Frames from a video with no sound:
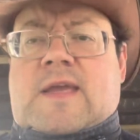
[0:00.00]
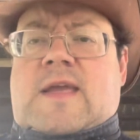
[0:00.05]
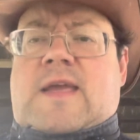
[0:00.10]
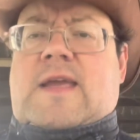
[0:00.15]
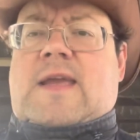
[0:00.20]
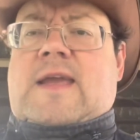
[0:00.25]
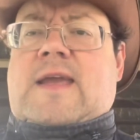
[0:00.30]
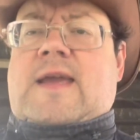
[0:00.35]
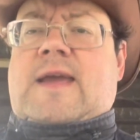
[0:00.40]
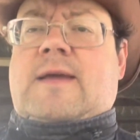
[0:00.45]

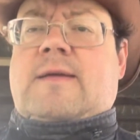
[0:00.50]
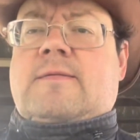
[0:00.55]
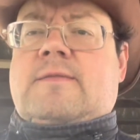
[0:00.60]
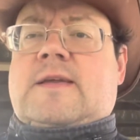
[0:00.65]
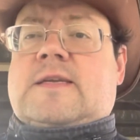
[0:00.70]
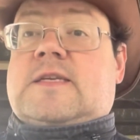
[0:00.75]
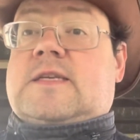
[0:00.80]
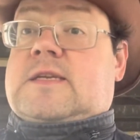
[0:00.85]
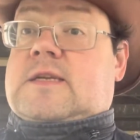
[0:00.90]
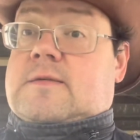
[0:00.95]
eh,
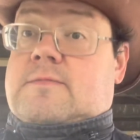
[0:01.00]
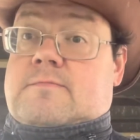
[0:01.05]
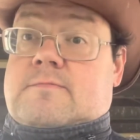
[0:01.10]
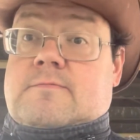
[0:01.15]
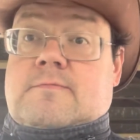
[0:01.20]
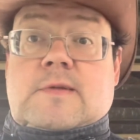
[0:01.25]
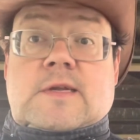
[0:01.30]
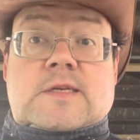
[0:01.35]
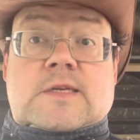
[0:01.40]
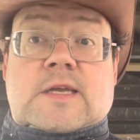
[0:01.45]
that's,
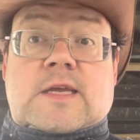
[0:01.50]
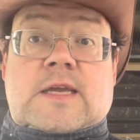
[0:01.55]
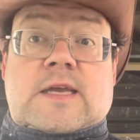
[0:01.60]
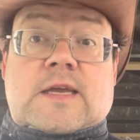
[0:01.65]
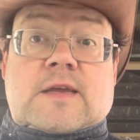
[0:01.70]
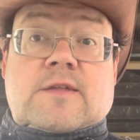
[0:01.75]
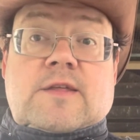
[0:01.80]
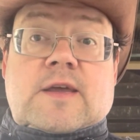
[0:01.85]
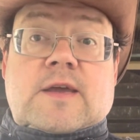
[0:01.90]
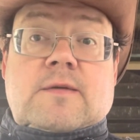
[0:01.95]
that's a
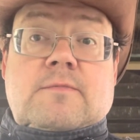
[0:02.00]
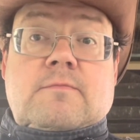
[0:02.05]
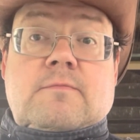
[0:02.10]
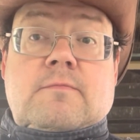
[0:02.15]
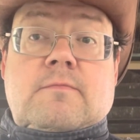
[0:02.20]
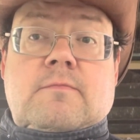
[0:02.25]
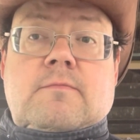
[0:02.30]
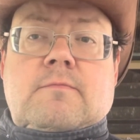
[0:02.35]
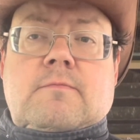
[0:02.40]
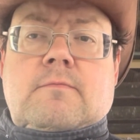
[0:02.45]
geek thing.
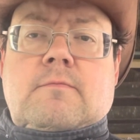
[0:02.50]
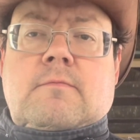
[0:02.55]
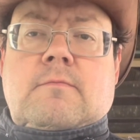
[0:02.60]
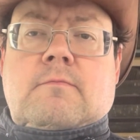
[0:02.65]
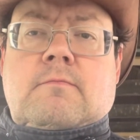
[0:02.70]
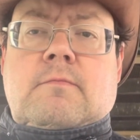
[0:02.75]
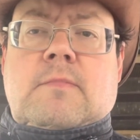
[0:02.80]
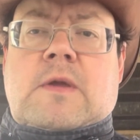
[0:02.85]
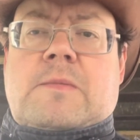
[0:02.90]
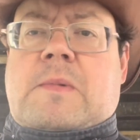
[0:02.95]

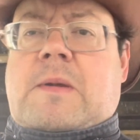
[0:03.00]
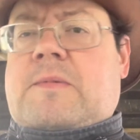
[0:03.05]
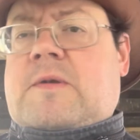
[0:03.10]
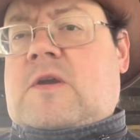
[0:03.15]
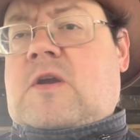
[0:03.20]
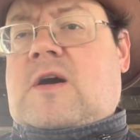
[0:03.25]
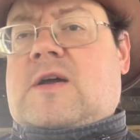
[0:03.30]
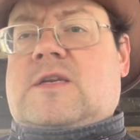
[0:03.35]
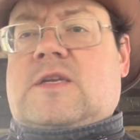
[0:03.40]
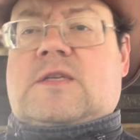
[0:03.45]
And maybe
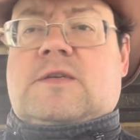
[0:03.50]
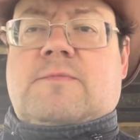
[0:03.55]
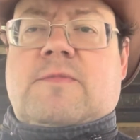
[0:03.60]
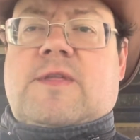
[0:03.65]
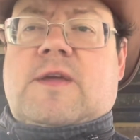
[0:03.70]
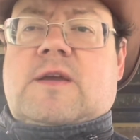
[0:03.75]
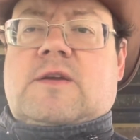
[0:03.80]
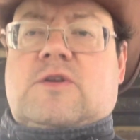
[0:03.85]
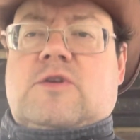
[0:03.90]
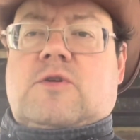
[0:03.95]
an autism
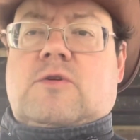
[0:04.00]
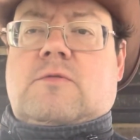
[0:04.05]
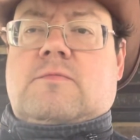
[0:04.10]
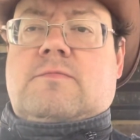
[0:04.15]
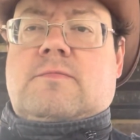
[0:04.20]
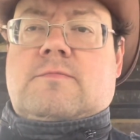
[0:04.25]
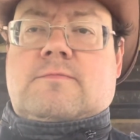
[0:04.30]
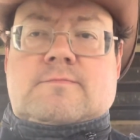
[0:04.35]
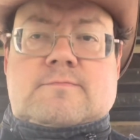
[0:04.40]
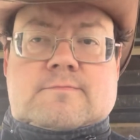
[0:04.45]
thing, too.
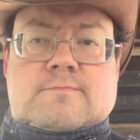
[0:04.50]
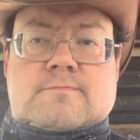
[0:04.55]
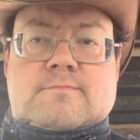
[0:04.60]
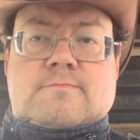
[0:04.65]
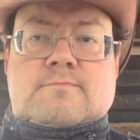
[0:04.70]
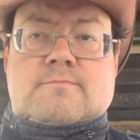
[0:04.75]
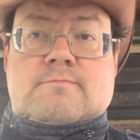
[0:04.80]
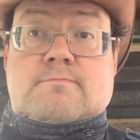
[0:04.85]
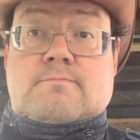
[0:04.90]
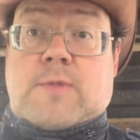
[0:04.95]

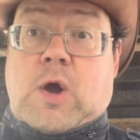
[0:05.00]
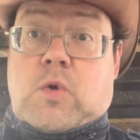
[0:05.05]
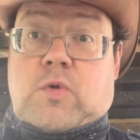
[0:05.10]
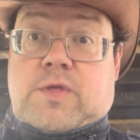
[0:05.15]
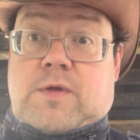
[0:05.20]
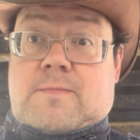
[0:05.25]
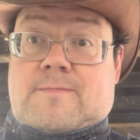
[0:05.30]
Both.